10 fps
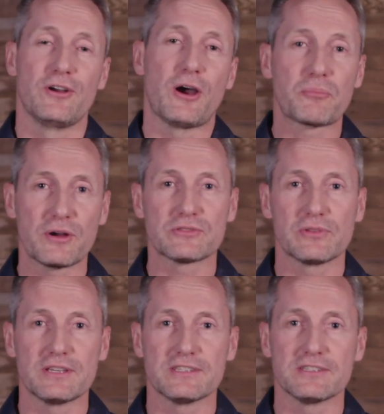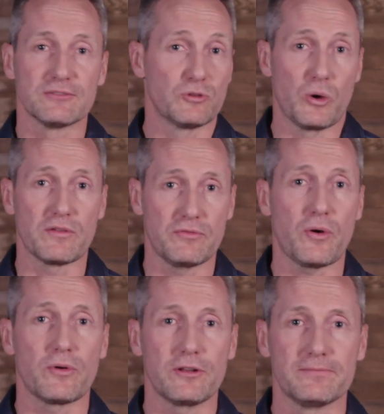on press releases going
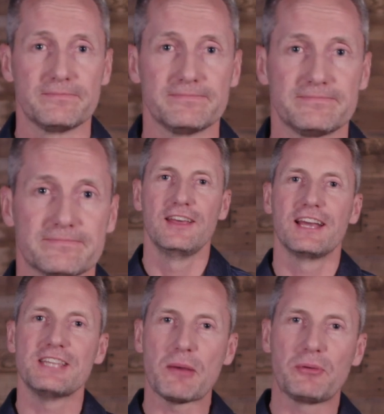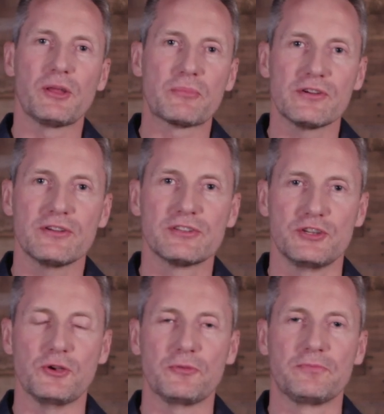forward. Example number
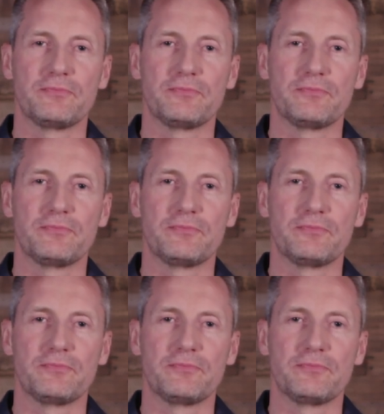2.